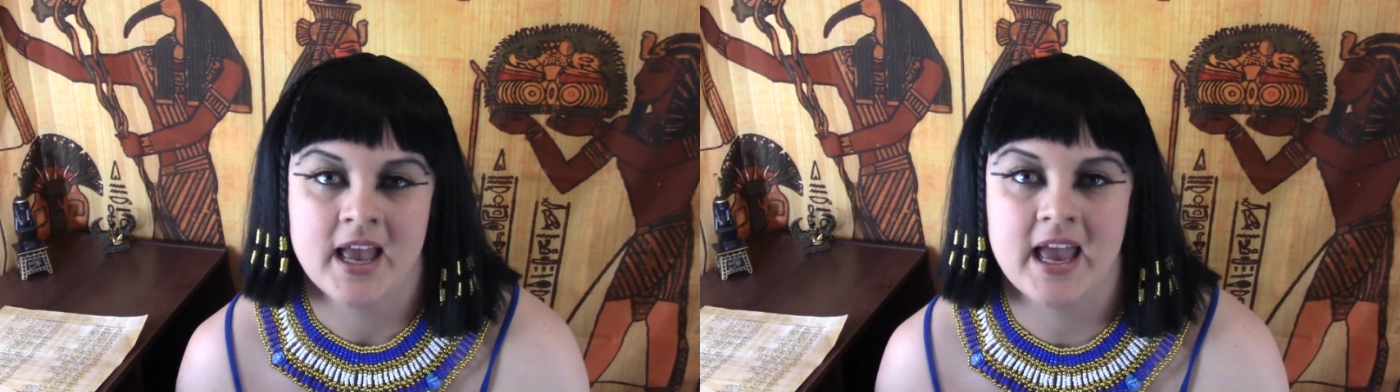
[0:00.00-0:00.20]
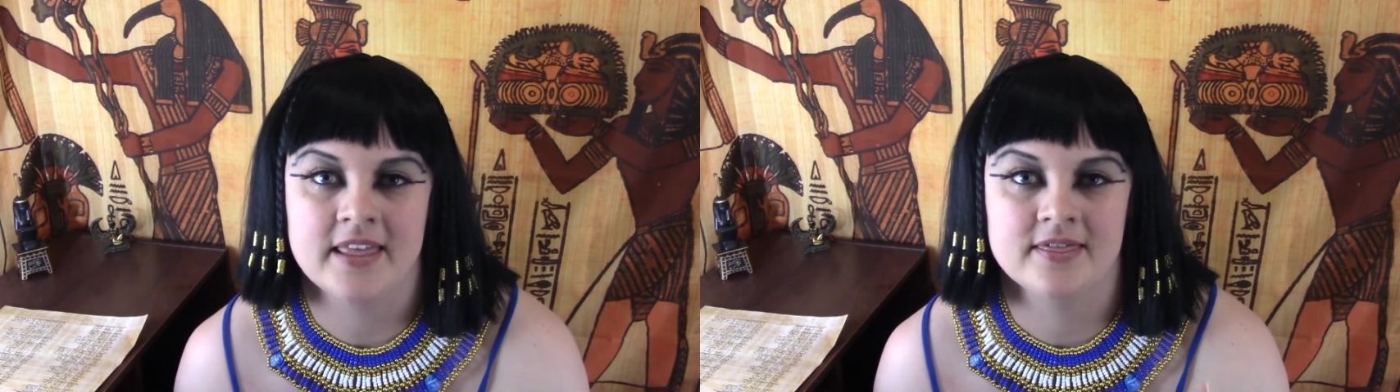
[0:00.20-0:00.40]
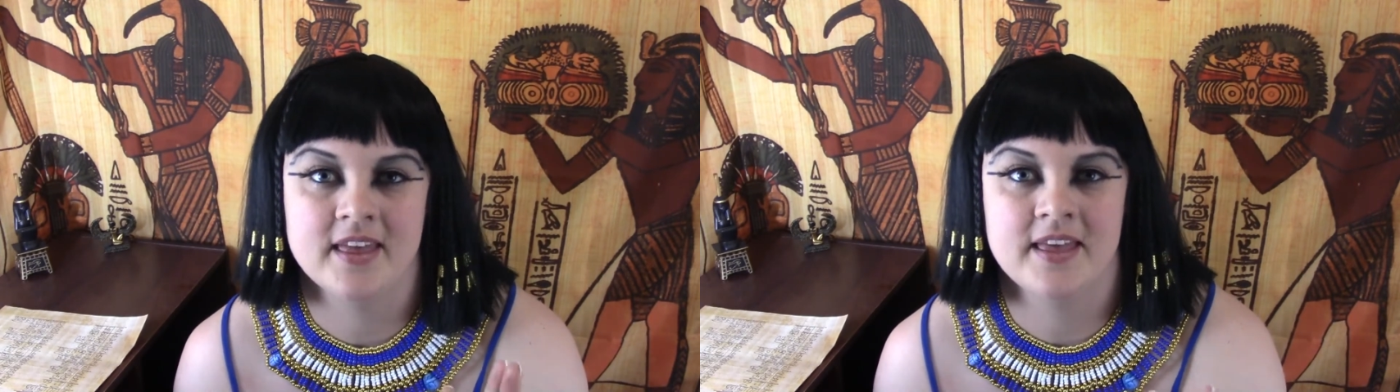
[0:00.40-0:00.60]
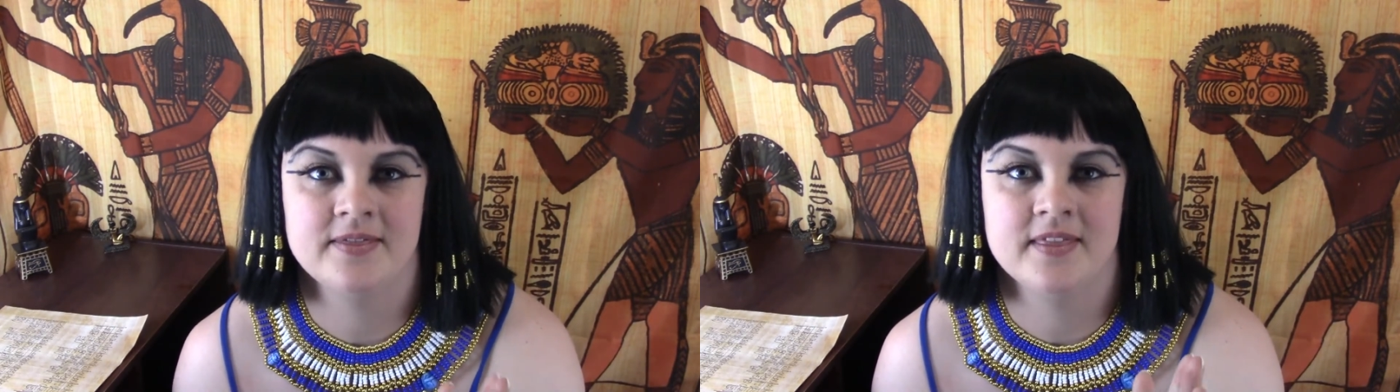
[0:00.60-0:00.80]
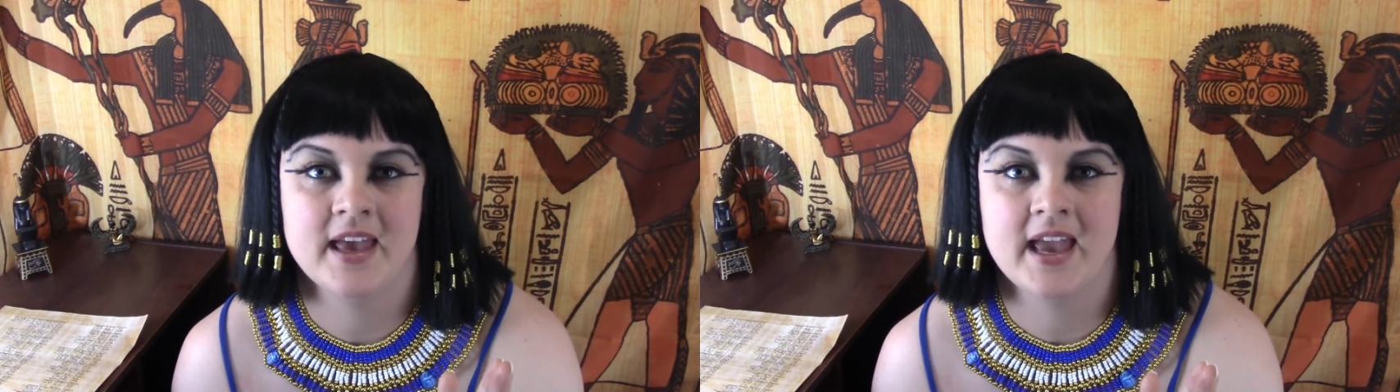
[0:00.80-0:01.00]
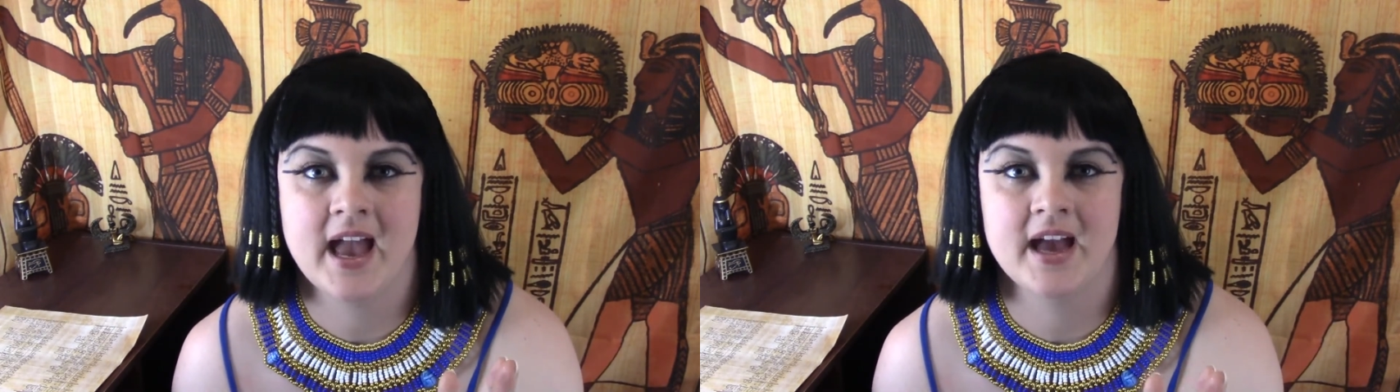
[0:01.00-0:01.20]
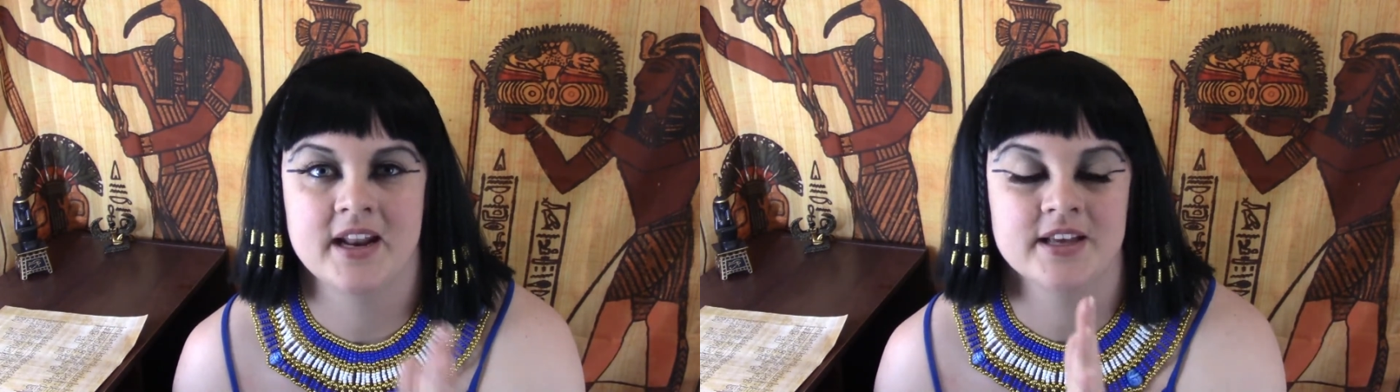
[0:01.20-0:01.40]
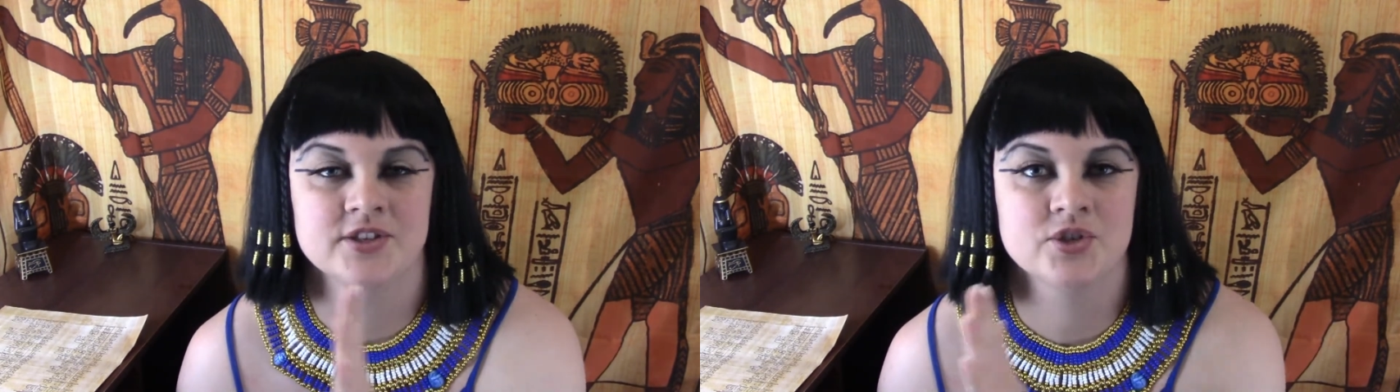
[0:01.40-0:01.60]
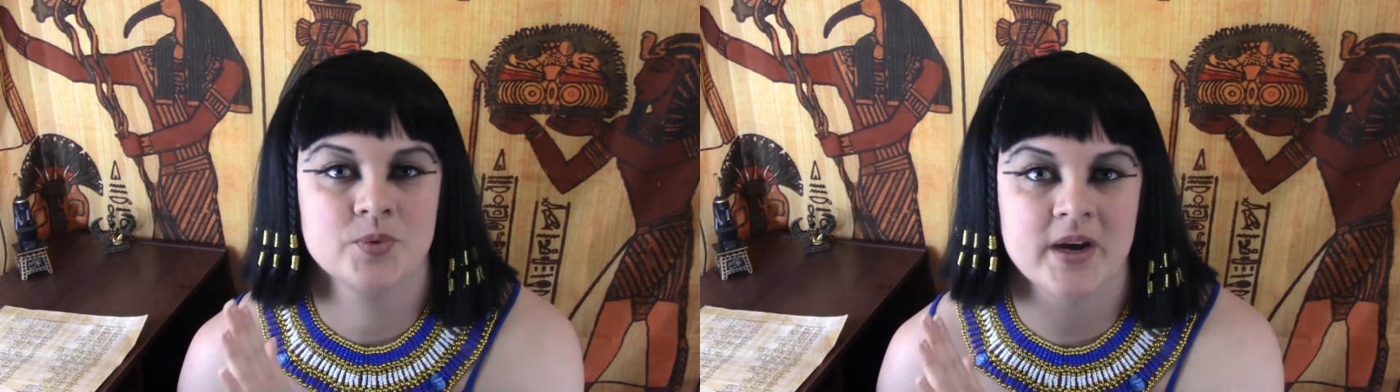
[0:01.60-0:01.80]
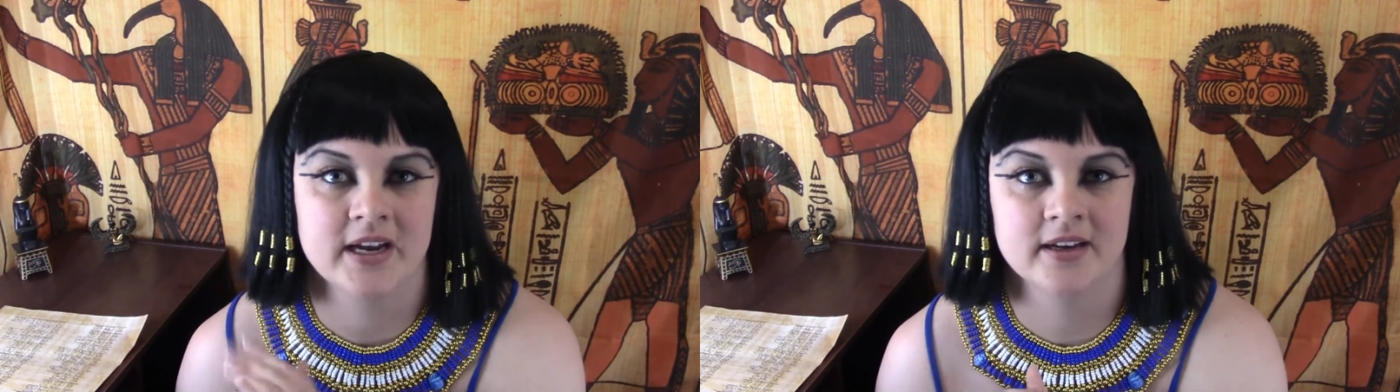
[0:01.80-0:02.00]
and then they had a
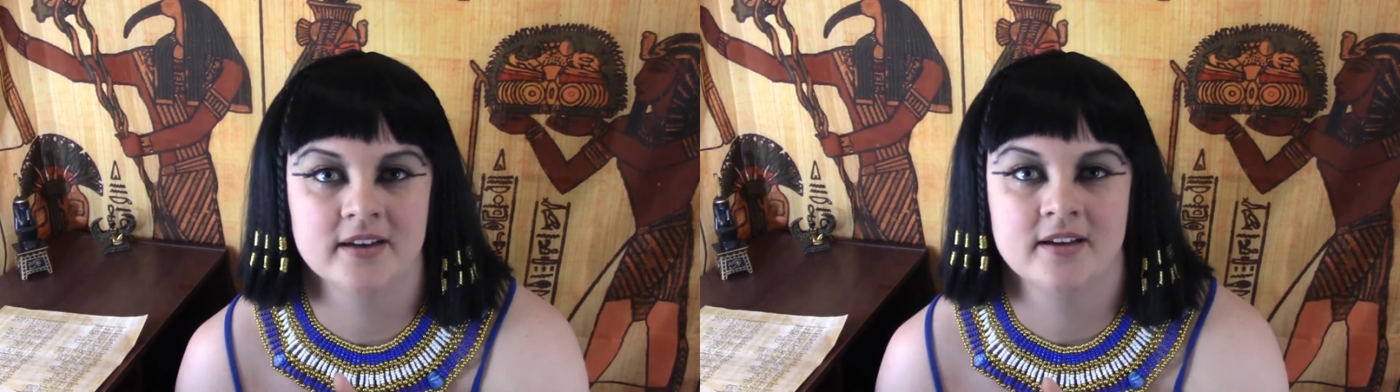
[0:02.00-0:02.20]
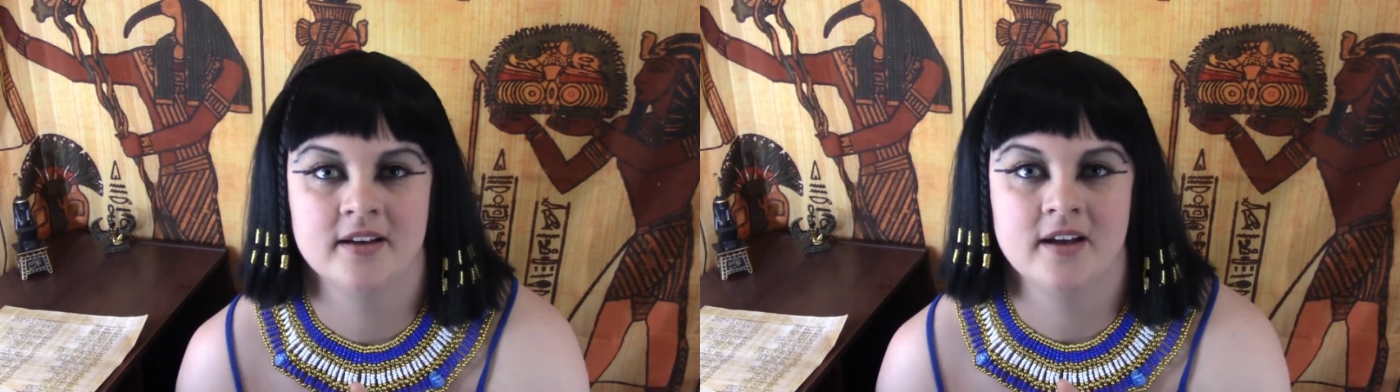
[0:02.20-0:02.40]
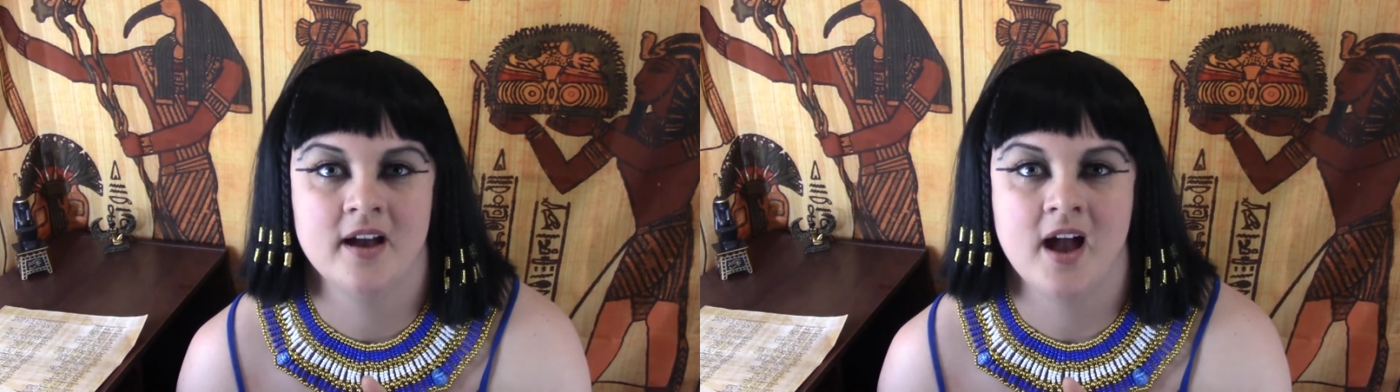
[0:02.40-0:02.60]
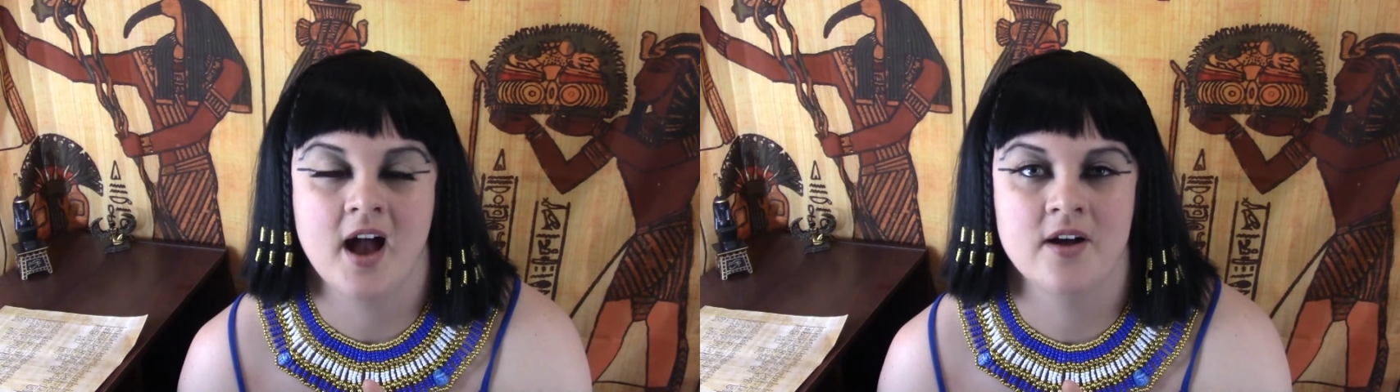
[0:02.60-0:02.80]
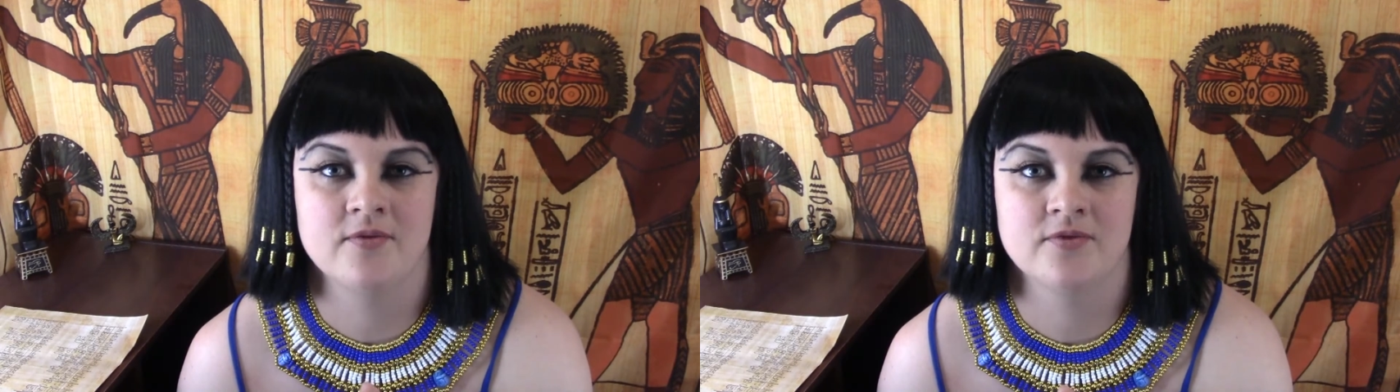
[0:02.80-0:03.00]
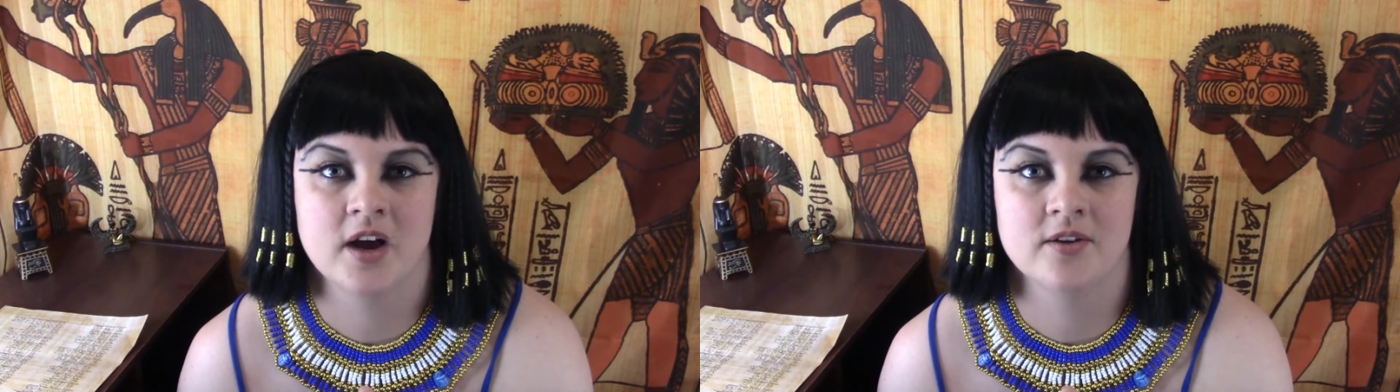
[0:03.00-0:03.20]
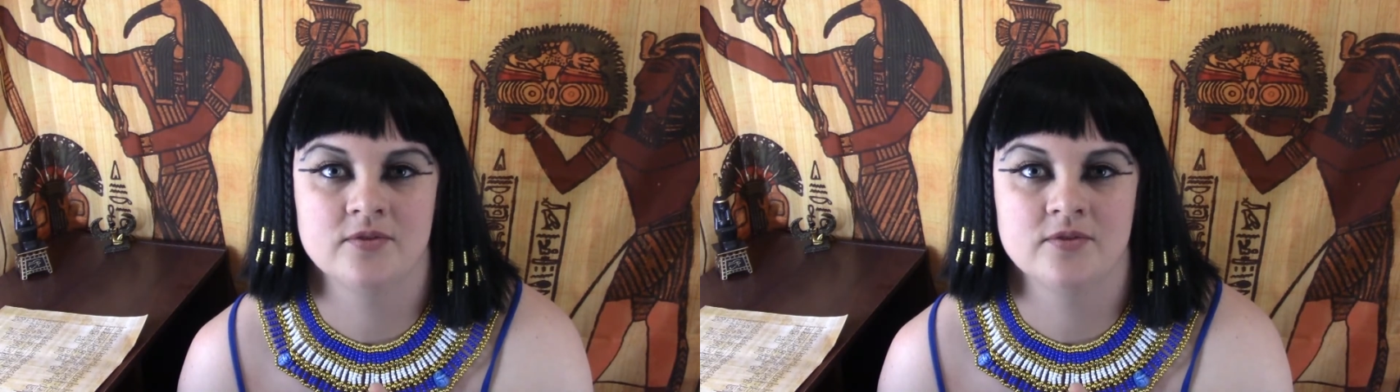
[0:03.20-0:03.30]
string of